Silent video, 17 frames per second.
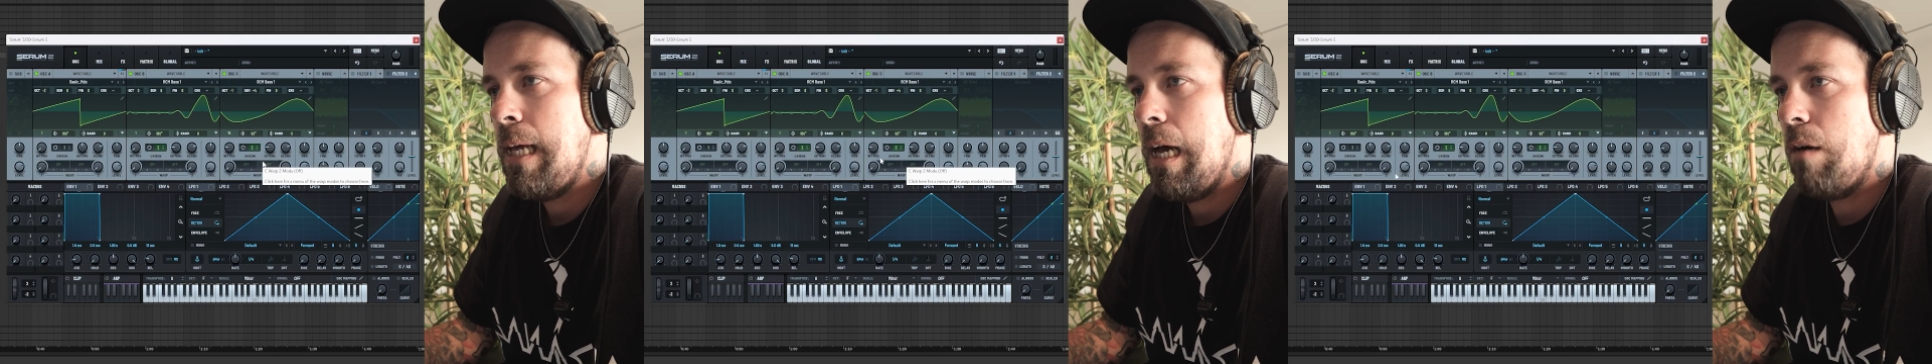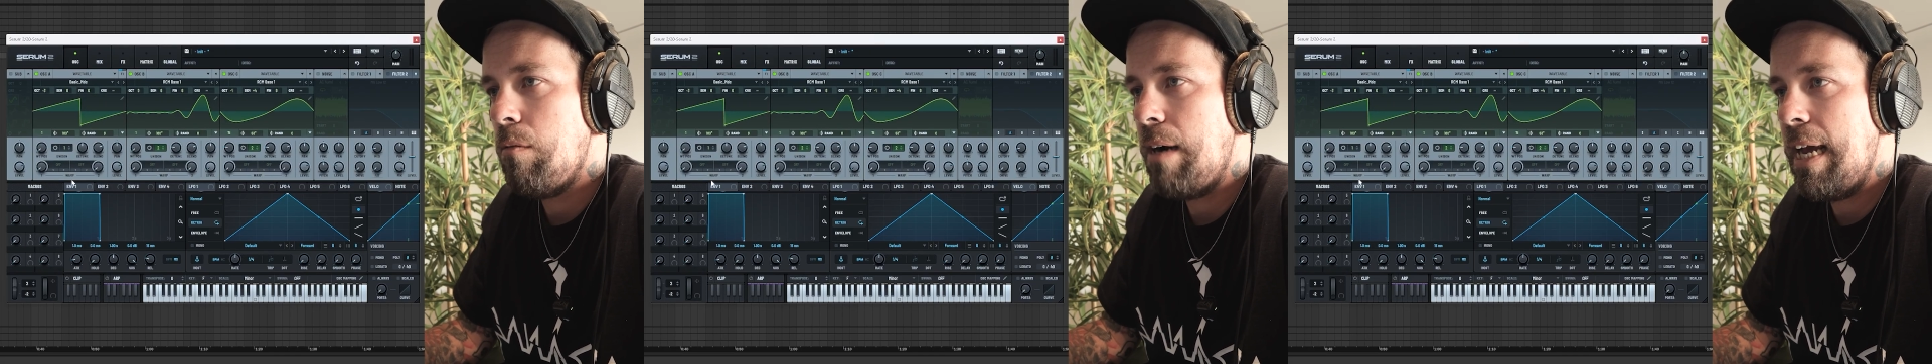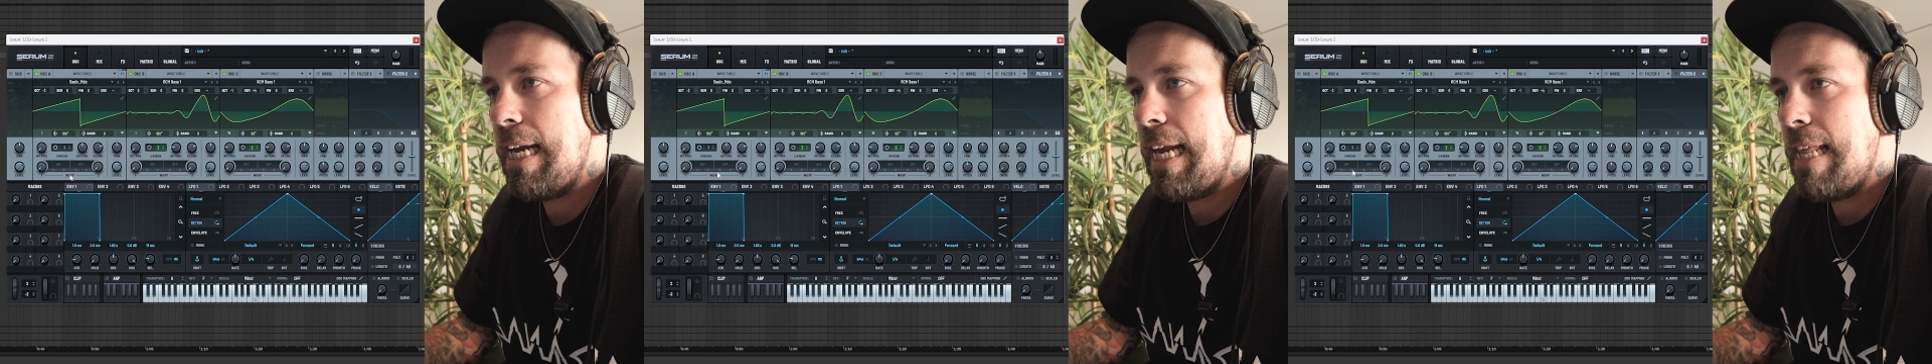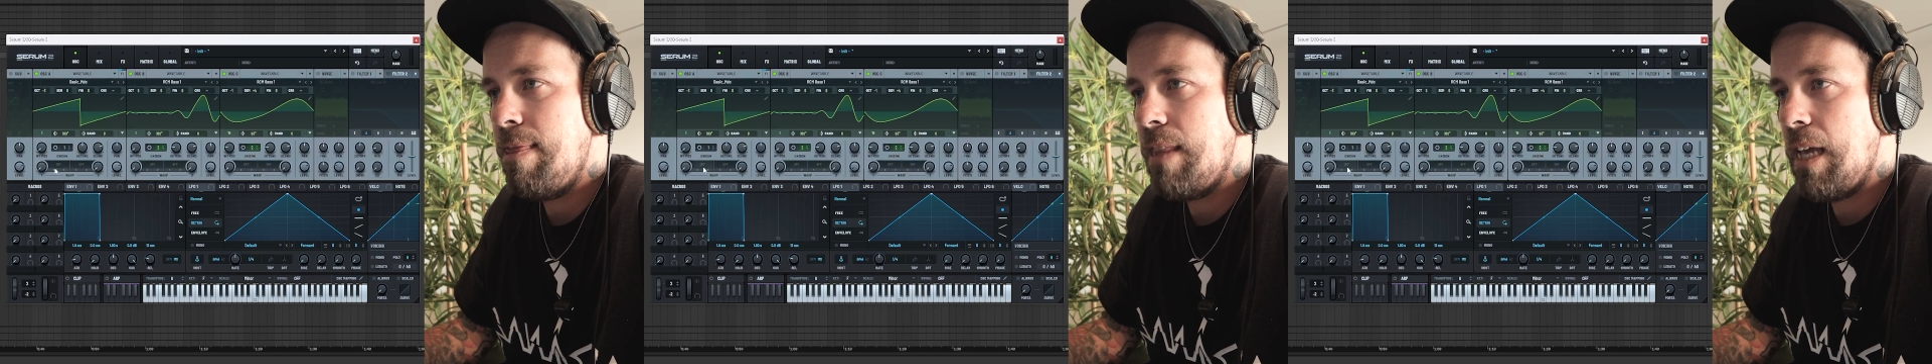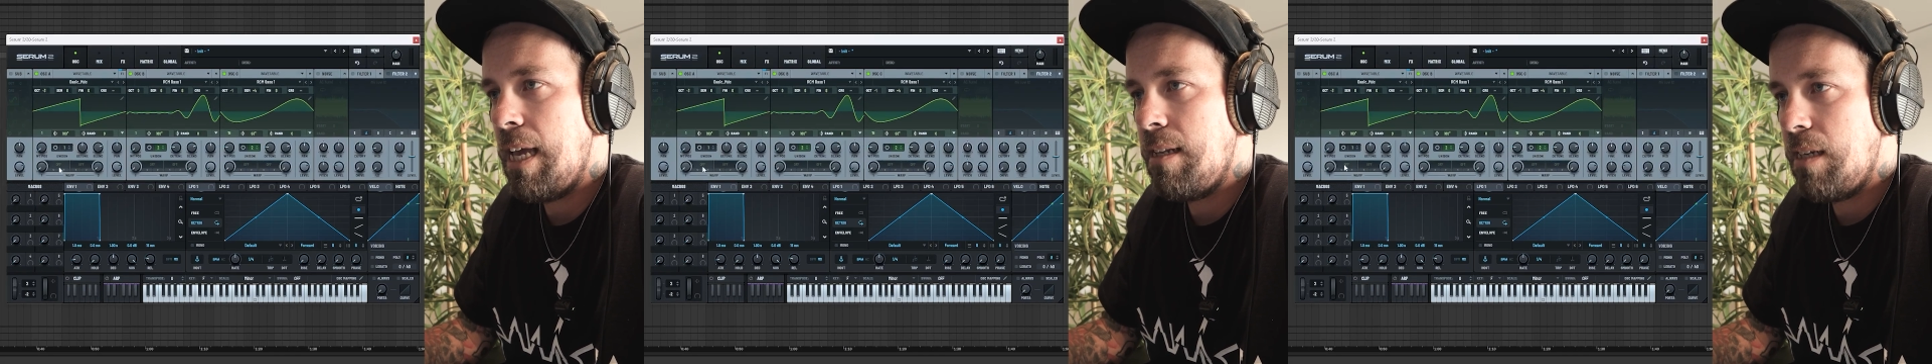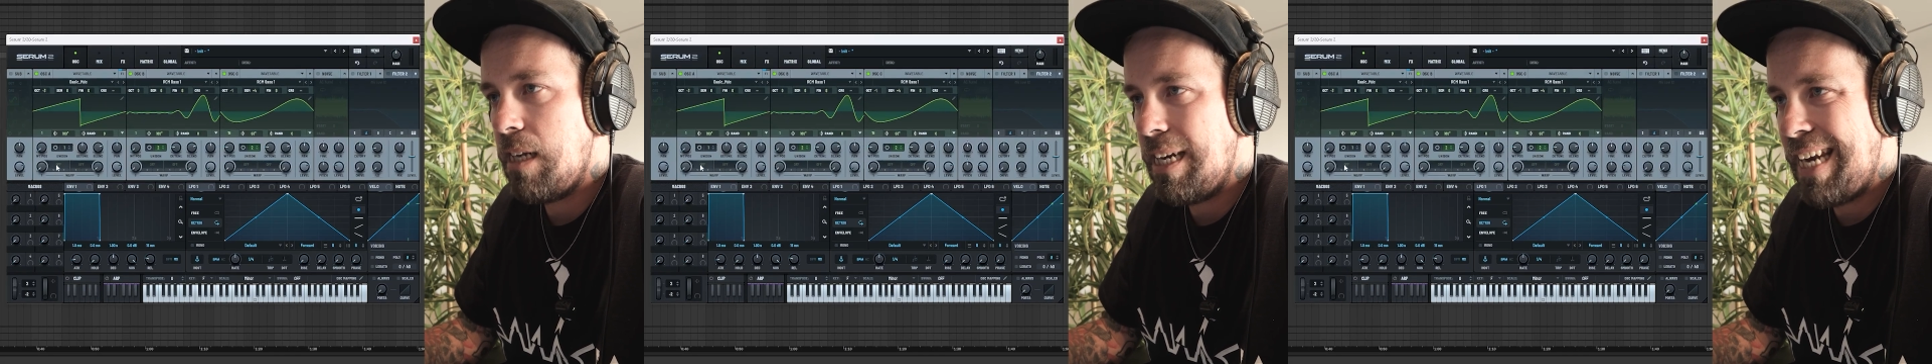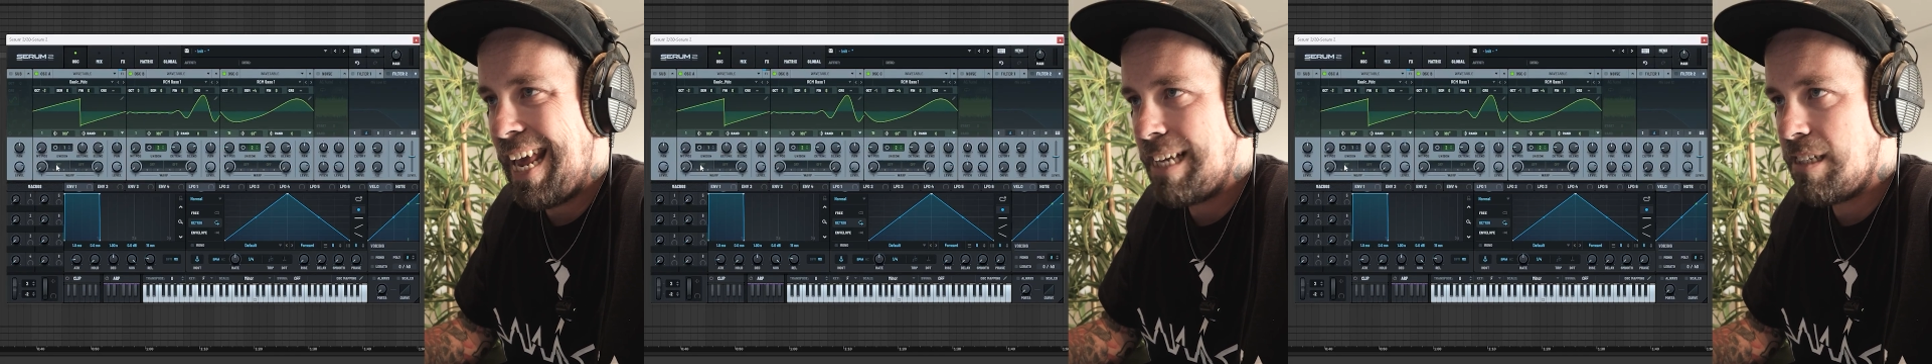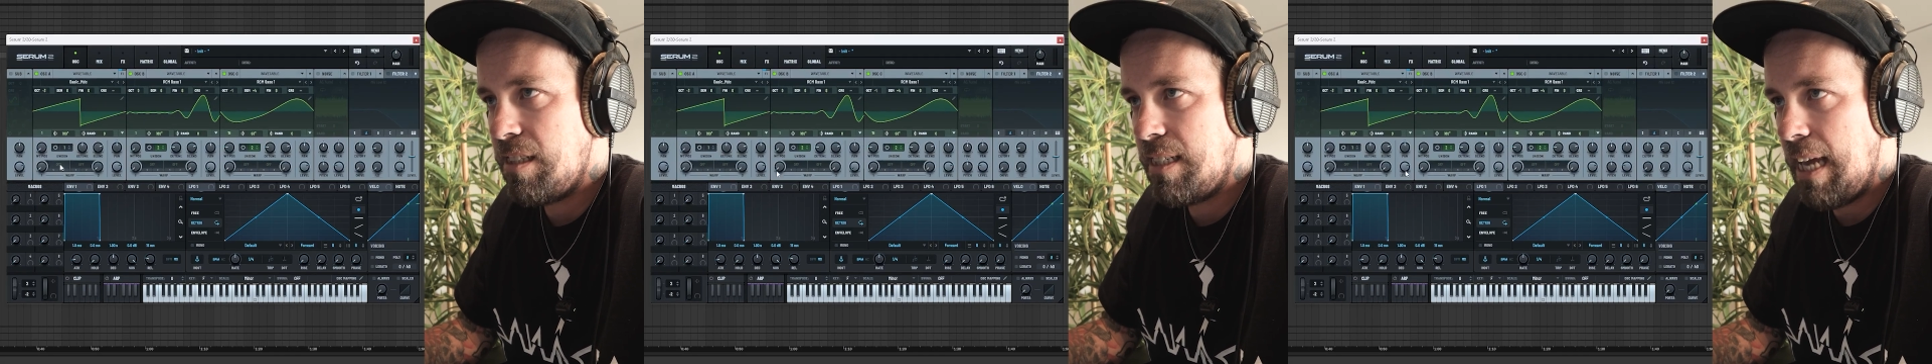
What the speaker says: All right, and then the next